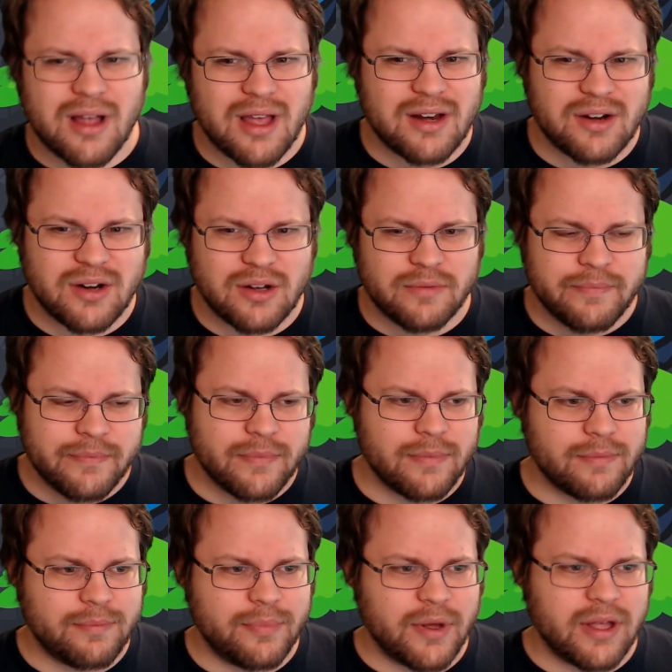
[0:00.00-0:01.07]
I don't know,
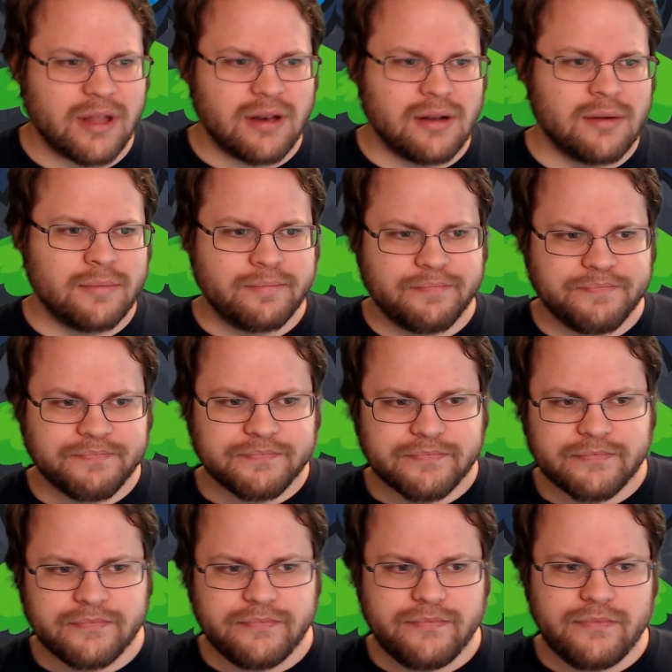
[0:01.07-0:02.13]
but
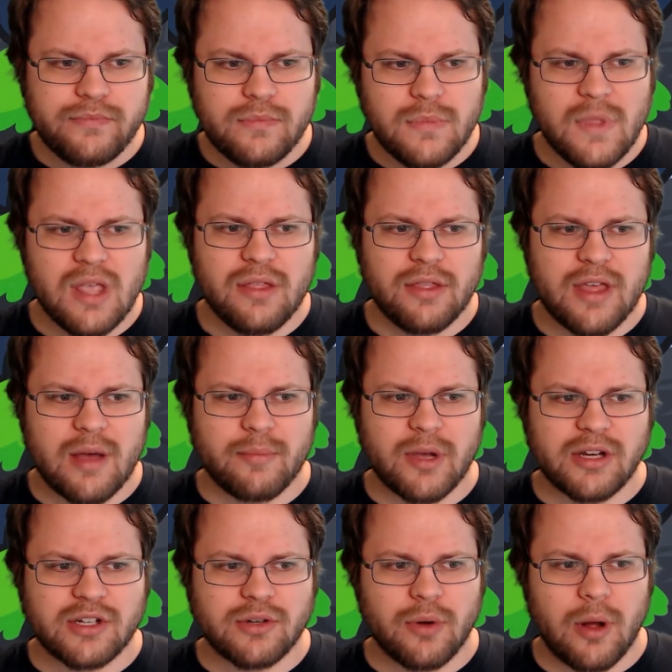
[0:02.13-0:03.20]
that
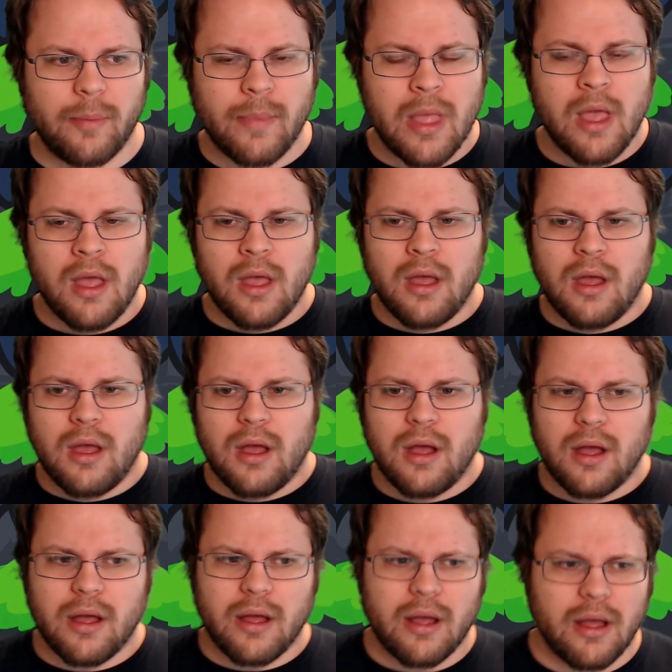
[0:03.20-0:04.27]
might show up
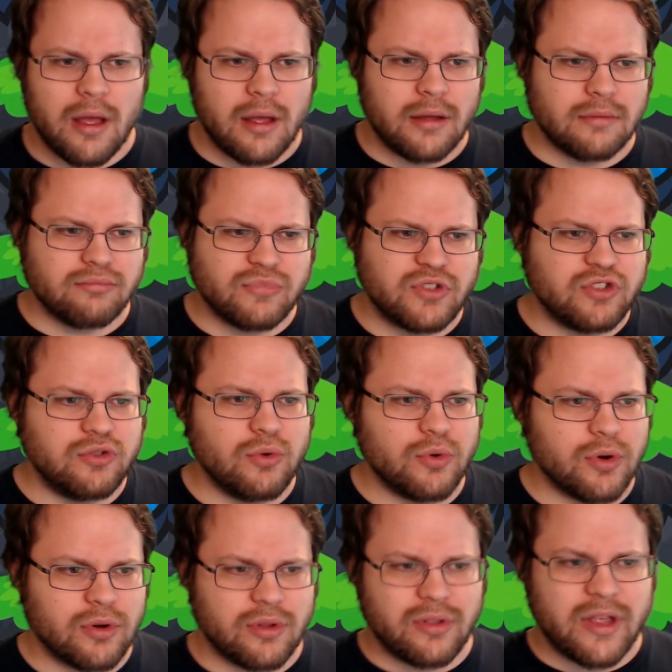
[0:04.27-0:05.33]

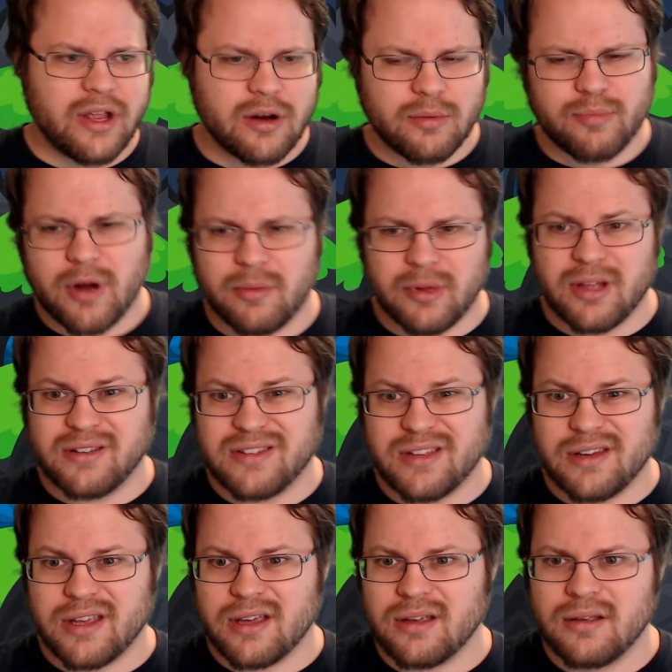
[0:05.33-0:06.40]
sooner than later, probably on
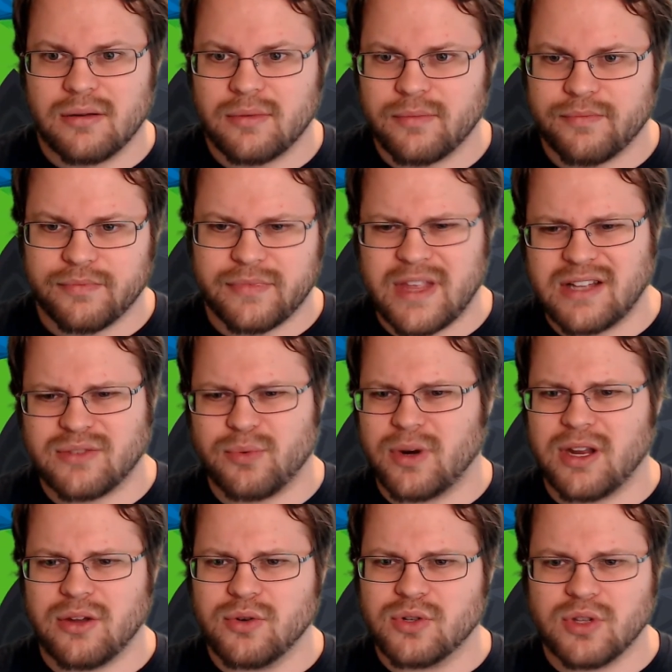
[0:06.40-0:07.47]
Sunday. That's when I
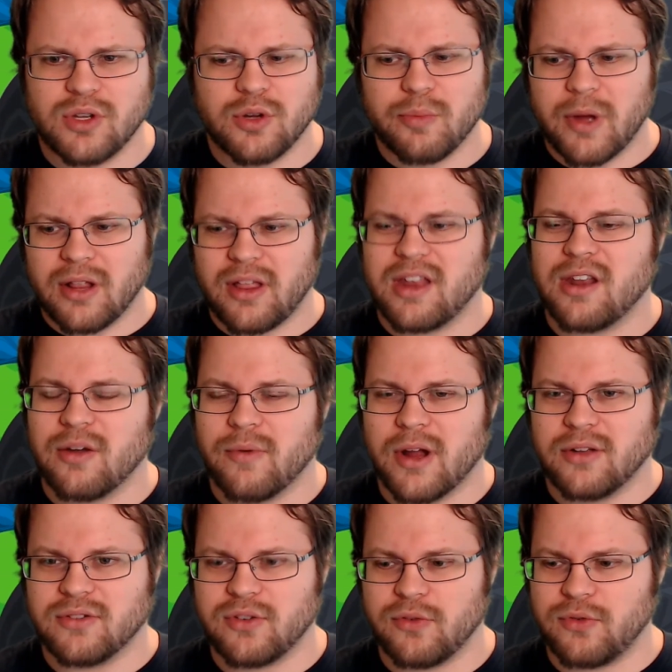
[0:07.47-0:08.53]
usually do my lightning
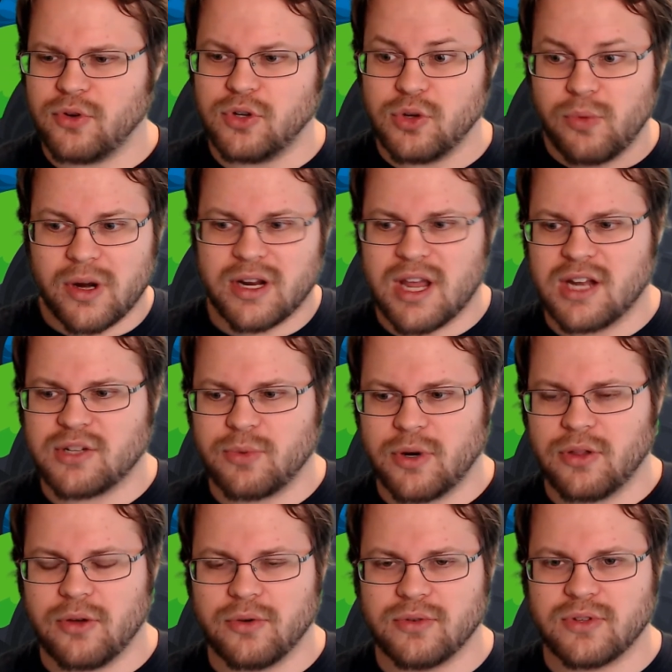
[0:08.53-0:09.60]
round. So if you do want to catch one of
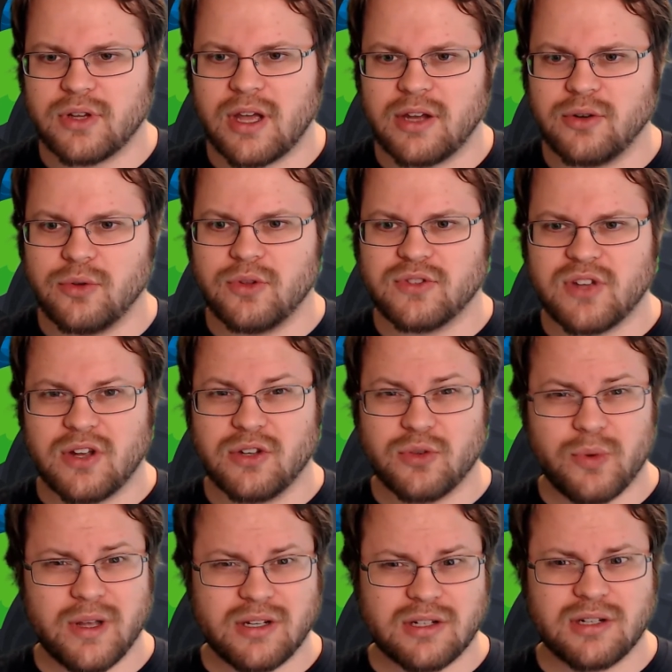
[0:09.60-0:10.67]
those, I do this on
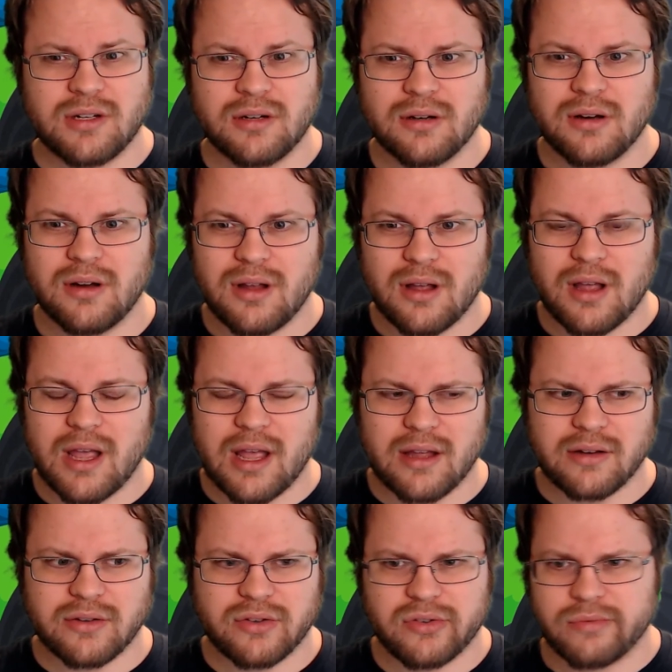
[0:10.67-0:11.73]
Twitch
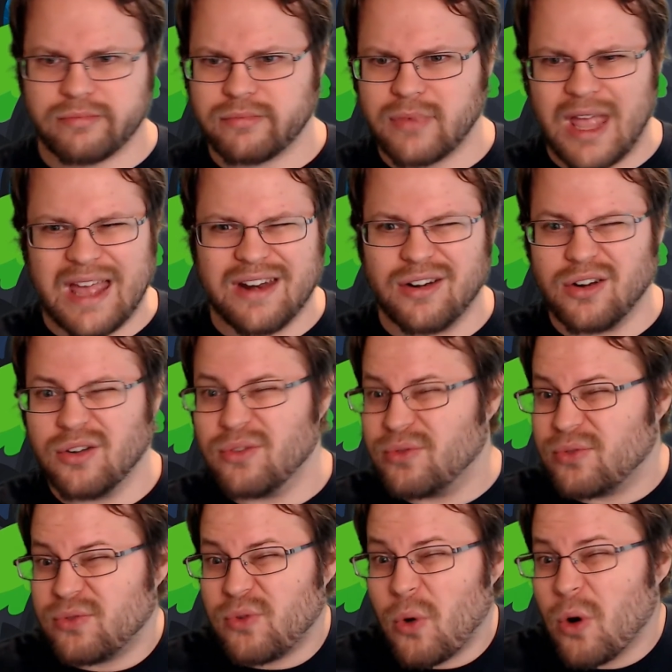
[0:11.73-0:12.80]
at,
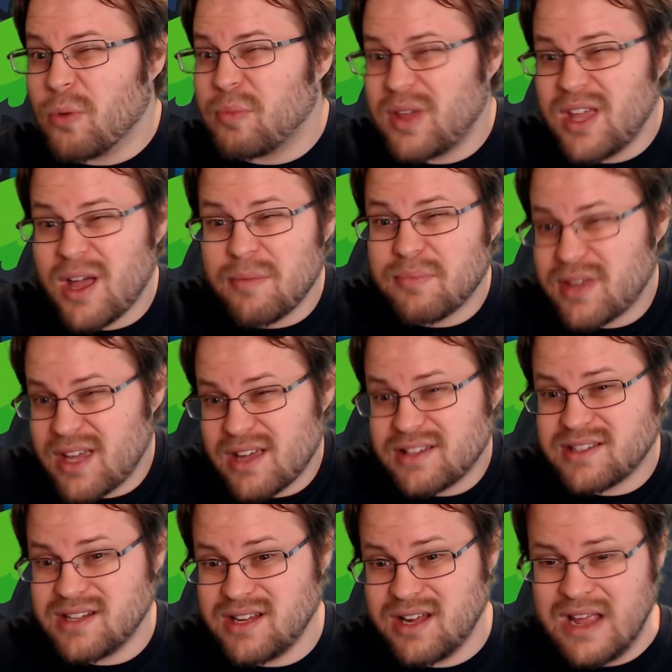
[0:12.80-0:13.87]
4 p.m.
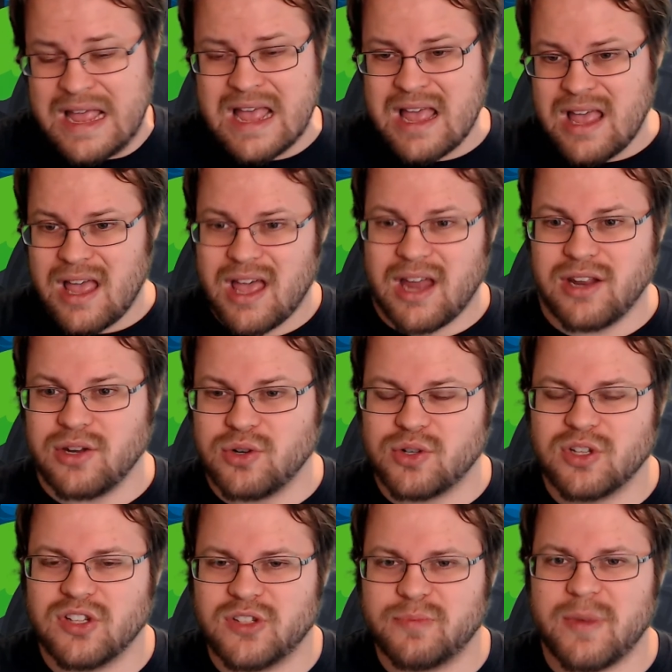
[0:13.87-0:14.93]
PST, and I
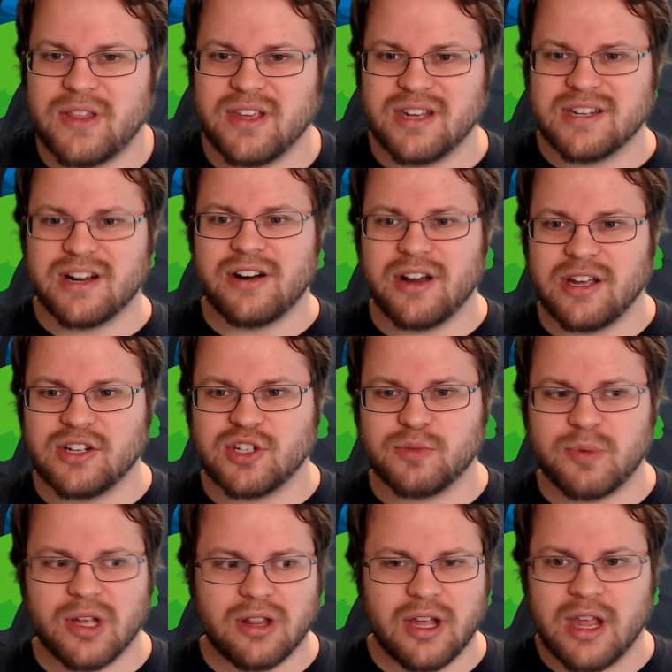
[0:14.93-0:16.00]
usually spend the entire night just
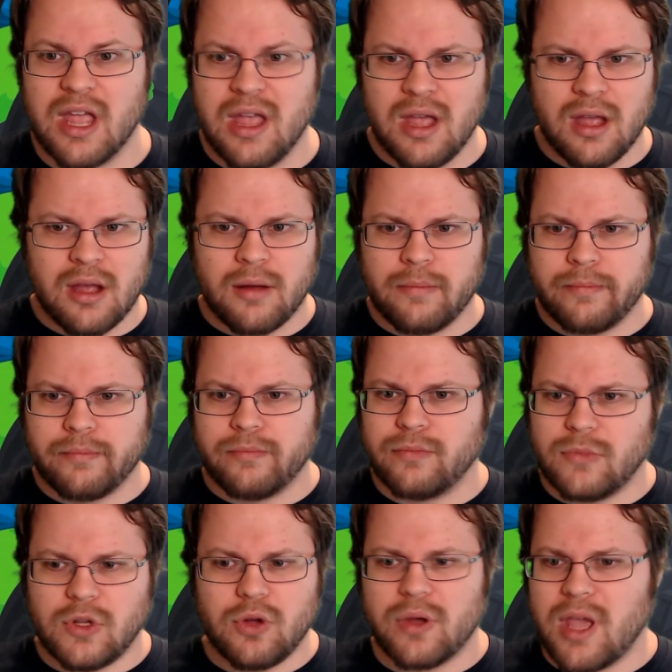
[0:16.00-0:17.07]
being like,
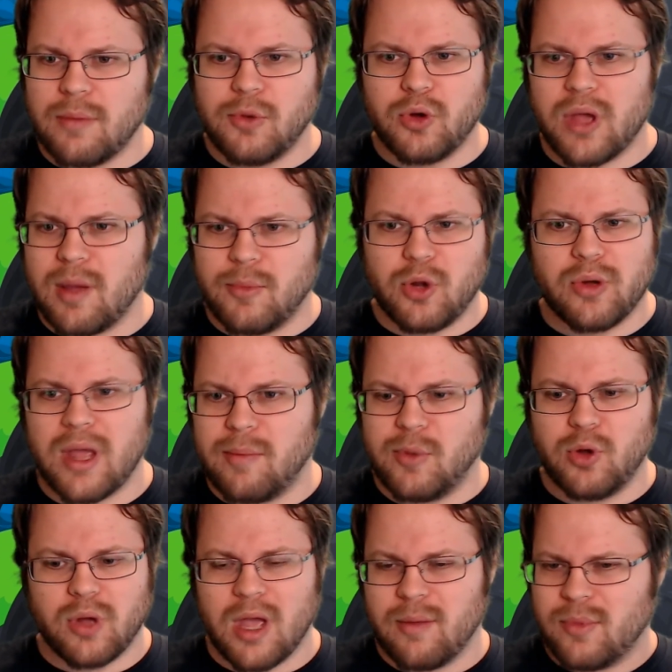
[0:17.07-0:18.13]
new
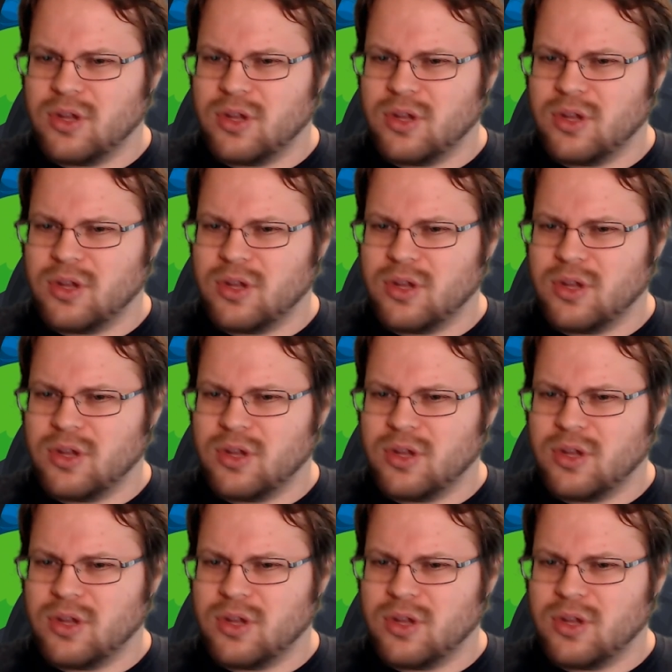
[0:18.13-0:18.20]
game.